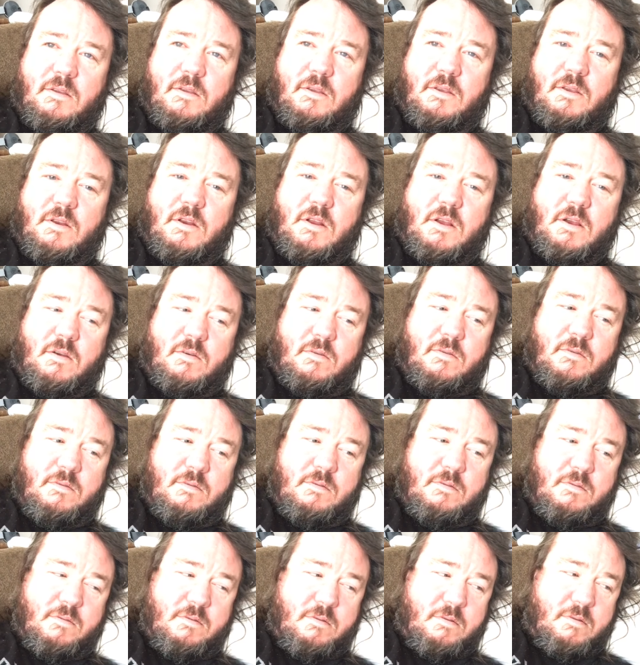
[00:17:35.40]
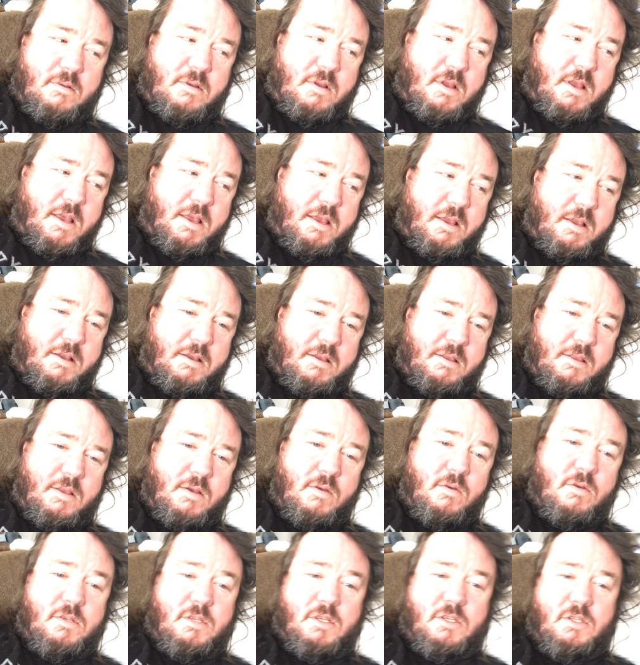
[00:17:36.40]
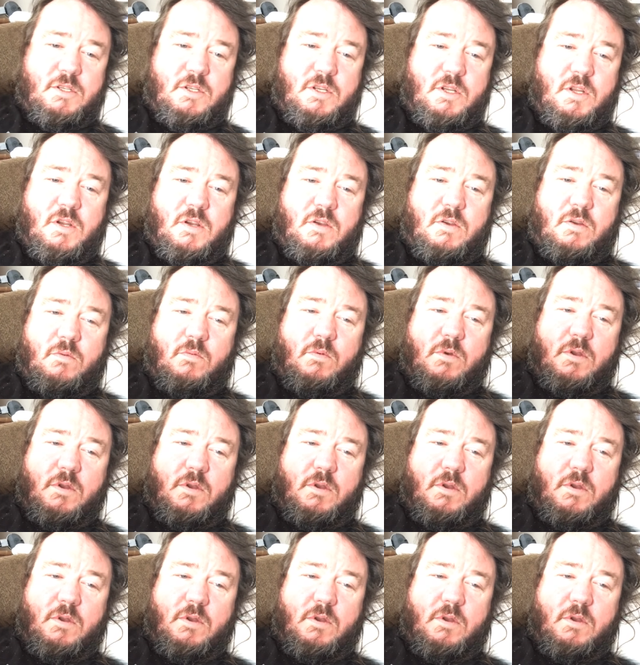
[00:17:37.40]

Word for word: You know, like there was this dude